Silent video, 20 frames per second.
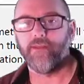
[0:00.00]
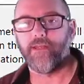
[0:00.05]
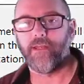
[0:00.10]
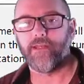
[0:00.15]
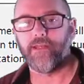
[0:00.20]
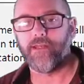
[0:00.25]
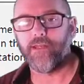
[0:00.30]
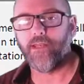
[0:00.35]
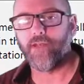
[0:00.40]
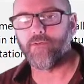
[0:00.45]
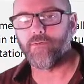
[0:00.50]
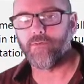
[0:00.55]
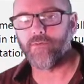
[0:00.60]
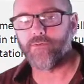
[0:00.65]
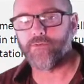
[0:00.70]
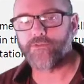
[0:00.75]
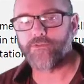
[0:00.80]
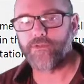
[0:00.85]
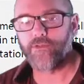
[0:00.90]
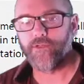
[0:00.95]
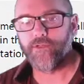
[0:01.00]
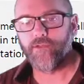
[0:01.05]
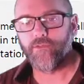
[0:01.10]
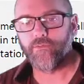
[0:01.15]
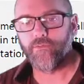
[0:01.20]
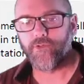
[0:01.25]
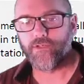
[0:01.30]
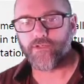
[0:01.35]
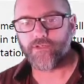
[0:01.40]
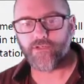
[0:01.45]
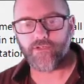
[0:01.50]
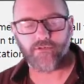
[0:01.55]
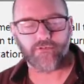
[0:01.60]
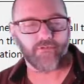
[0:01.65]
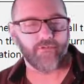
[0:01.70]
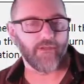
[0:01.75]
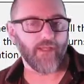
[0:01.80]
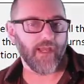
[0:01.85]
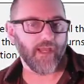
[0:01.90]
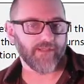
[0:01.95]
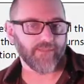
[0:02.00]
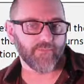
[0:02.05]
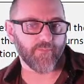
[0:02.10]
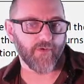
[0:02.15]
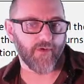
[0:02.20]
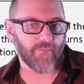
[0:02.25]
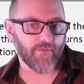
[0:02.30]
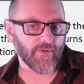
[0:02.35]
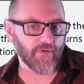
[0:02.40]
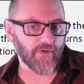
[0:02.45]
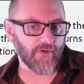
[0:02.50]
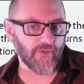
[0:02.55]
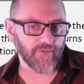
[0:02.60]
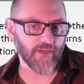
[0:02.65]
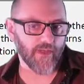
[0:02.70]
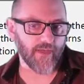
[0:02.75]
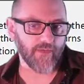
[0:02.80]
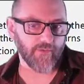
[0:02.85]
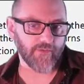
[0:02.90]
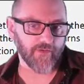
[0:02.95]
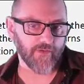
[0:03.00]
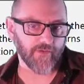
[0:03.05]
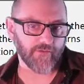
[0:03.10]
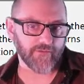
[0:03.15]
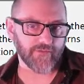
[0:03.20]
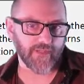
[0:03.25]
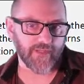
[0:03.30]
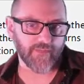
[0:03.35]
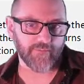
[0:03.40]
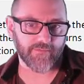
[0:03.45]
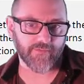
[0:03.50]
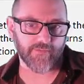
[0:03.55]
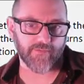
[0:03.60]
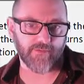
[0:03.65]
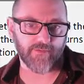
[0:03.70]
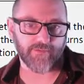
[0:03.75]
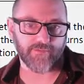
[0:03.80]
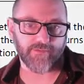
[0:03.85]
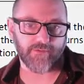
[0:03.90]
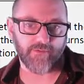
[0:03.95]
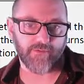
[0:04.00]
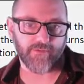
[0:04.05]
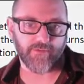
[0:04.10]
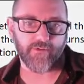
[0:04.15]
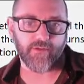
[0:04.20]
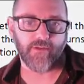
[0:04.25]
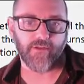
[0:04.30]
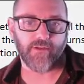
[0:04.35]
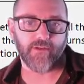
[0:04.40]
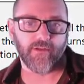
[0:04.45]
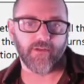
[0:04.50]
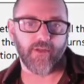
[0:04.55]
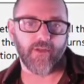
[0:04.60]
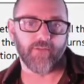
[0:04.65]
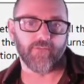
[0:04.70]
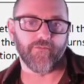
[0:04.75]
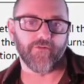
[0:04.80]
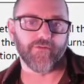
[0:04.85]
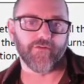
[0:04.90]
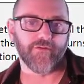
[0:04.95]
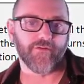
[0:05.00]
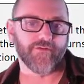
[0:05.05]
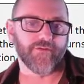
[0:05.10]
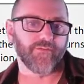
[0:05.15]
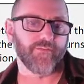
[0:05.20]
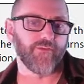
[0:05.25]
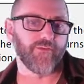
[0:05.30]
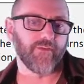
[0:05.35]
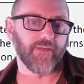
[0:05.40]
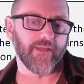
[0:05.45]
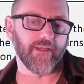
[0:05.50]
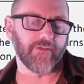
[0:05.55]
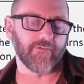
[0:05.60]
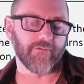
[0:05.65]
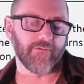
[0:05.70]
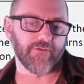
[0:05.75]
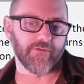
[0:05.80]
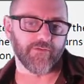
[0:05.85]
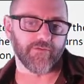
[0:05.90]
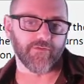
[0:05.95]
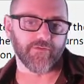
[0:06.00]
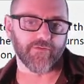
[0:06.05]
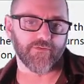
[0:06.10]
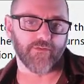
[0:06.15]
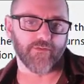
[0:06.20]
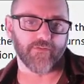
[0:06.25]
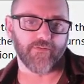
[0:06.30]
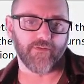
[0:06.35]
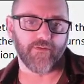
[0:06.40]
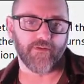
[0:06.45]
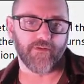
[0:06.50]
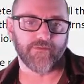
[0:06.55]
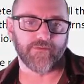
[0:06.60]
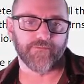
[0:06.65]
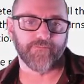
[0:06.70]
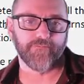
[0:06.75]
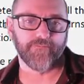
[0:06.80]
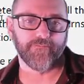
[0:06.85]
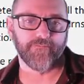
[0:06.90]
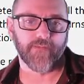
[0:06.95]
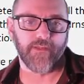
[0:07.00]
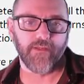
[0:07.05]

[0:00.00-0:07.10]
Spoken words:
And equals, which has a parameter called other of type Circle 2, and returns a Boolean, returns true or false.